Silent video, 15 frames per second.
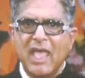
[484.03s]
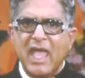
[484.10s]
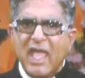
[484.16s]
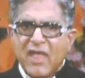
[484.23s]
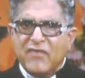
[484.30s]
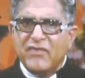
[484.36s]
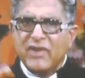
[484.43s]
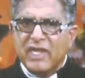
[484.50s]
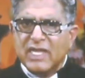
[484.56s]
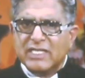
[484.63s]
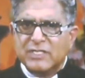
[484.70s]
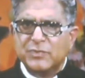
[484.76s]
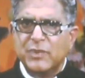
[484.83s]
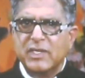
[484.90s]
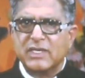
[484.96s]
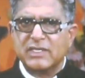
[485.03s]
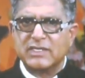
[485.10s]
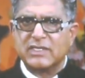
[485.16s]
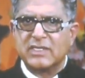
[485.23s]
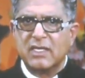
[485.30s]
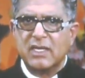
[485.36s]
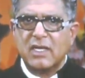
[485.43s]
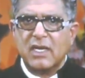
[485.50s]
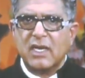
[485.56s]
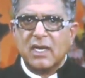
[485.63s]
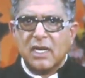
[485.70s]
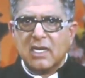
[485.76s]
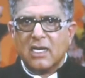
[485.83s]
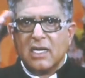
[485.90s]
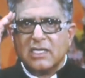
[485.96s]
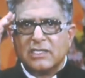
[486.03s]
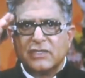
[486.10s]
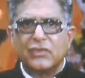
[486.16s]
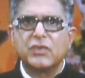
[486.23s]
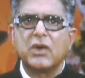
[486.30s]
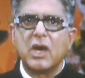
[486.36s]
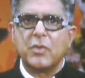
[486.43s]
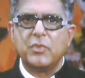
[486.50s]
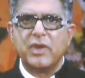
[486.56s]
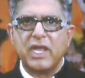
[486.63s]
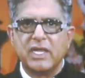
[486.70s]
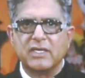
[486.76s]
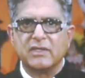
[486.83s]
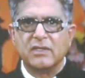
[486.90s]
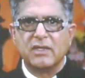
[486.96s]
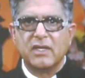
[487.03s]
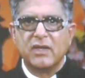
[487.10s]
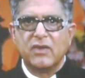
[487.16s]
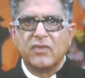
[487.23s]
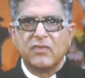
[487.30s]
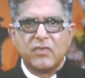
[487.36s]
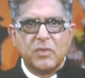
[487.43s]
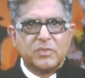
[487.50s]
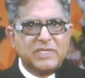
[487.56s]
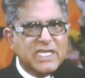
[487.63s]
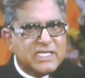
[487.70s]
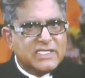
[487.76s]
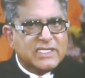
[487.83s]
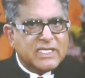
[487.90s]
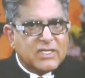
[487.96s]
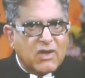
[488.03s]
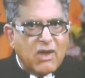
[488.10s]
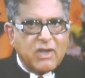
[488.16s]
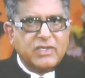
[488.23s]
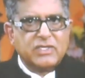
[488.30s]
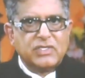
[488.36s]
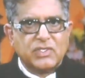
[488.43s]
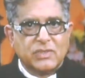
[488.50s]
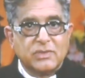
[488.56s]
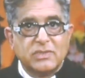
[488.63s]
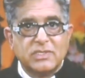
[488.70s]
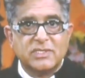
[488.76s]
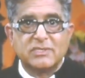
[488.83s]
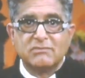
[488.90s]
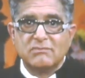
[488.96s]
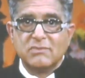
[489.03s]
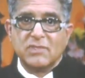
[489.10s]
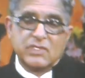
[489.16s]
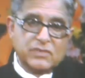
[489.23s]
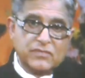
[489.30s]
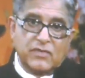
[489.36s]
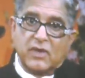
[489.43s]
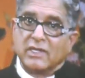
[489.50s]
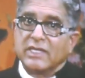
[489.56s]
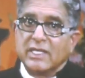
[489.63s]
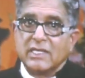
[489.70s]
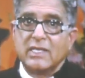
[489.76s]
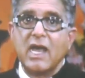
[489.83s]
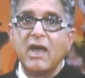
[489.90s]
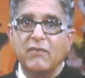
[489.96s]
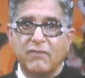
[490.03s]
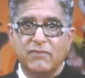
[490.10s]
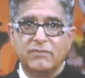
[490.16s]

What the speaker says: Every experience occurs through our brain, from tasting orange juice to falling in love.